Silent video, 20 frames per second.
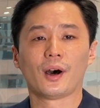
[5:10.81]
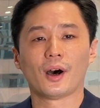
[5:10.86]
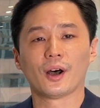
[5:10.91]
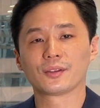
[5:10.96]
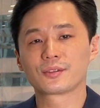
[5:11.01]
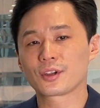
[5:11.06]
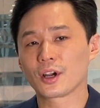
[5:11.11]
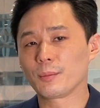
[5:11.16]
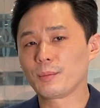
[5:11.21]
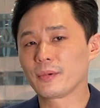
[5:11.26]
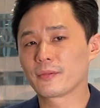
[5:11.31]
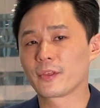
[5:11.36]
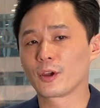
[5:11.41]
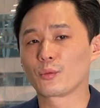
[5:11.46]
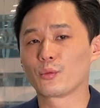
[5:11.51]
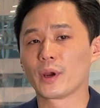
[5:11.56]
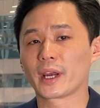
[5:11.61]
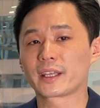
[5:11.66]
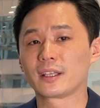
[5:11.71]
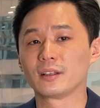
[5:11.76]
On top of the
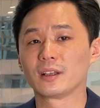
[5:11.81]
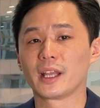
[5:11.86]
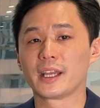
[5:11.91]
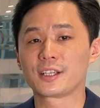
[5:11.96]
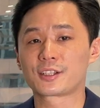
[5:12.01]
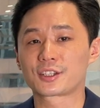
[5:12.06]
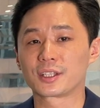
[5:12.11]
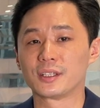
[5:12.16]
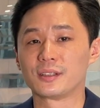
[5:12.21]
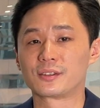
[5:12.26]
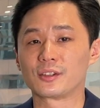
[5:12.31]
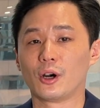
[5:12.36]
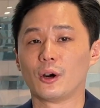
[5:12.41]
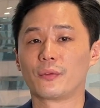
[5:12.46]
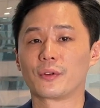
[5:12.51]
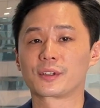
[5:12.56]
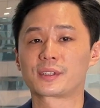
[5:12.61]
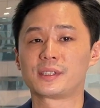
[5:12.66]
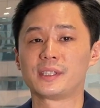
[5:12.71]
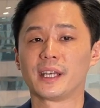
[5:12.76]
regulations
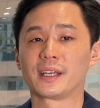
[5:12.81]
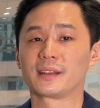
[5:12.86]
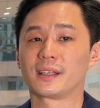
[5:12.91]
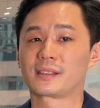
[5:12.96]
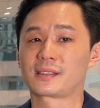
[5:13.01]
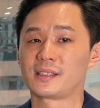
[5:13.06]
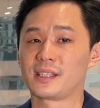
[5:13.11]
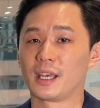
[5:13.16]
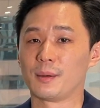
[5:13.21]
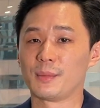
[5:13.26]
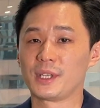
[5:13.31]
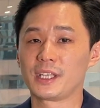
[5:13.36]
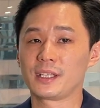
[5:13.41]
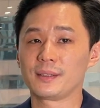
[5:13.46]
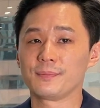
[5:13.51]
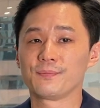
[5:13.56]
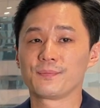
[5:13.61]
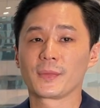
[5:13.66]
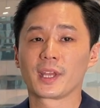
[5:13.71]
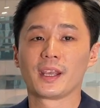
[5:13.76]
overseeing the
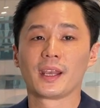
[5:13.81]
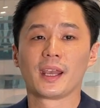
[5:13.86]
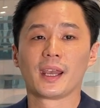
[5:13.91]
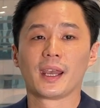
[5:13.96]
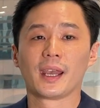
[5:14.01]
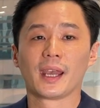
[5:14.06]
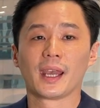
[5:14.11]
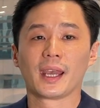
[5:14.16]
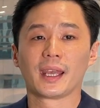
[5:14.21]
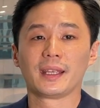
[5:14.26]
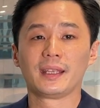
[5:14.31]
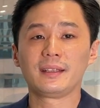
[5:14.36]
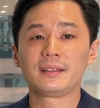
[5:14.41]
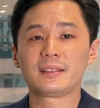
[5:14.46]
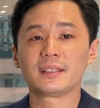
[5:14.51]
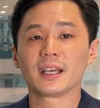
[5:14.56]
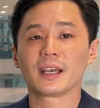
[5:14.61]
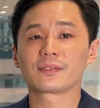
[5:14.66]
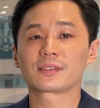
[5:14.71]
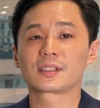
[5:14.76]
CME,
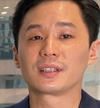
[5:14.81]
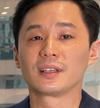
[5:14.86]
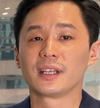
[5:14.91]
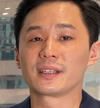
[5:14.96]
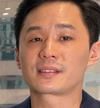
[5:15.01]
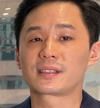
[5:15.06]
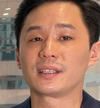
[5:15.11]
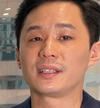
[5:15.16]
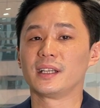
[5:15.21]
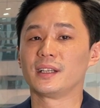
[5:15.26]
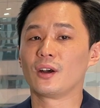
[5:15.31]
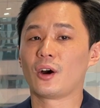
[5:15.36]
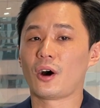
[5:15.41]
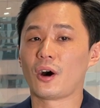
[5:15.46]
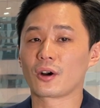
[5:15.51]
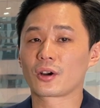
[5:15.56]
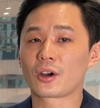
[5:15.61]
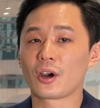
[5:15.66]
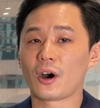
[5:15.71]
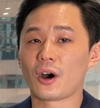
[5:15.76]
ETFs listed in
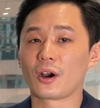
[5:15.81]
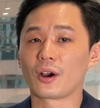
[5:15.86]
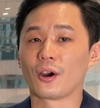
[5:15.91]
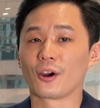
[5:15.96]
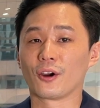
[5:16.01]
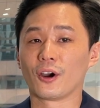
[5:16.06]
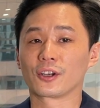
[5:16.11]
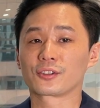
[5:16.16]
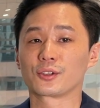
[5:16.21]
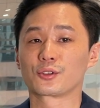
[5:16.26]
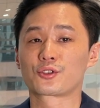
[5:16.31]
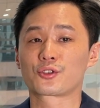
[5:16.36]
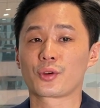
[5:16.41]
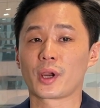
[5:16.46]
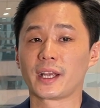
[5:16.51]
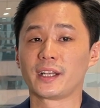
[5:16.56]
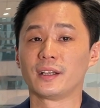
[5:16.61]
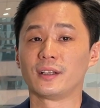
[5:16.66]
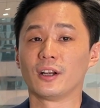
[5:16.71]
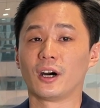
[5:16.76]
Hong Kong are also
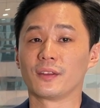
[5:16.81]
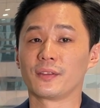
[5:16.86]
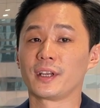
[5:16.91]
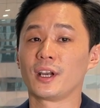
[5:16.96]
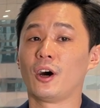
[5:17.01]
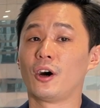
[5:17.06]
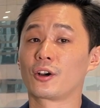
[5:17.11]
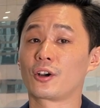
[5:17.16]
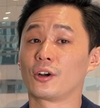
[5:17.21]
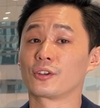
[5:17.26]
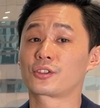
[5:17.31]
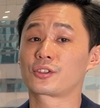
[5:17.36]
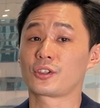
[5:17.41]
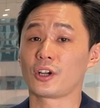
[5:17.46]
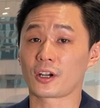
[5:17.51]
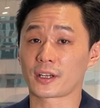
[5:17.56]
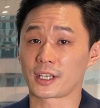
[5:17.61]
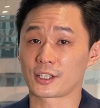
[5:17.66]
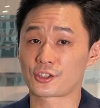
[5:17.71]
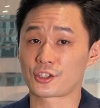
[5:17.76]
traded on the Hong Kong
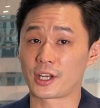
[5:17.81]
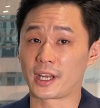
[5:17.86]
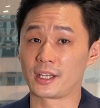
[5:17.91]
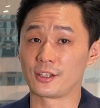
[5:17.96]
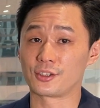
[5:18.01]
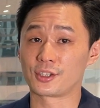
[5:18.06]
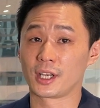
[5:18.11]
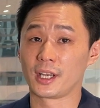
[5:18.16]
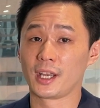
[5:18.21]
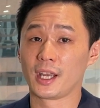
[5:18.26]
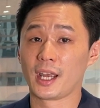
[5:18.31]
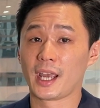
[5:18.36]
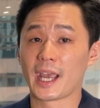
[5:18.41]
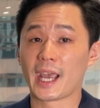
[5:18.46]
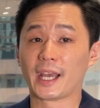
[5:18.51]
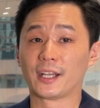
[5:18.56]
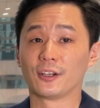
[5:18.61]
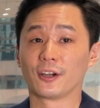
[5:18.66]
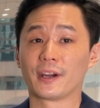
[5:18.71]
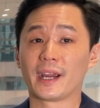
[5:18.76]
Stock Exchange
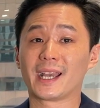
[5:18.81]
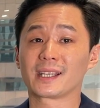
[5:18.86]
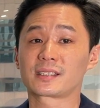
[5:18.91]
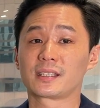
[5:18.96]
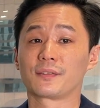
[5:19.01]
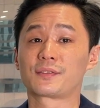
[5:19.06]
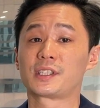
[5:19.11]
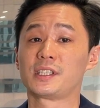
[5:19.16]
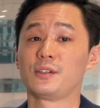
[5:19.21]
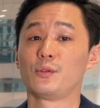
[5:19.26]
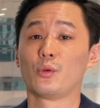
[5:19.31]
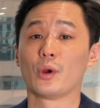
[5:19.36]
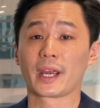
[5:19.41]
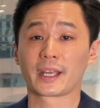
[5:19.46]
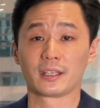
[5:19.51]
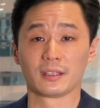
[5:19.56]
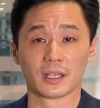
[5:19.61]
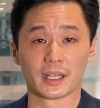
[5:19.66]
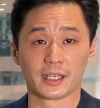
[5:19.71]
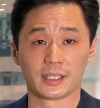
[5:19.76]
and are SFC
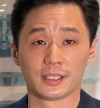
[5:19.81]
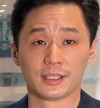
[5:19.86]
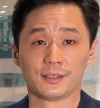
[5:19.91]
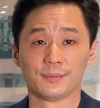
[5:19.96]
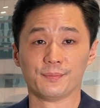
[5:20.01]
regulated,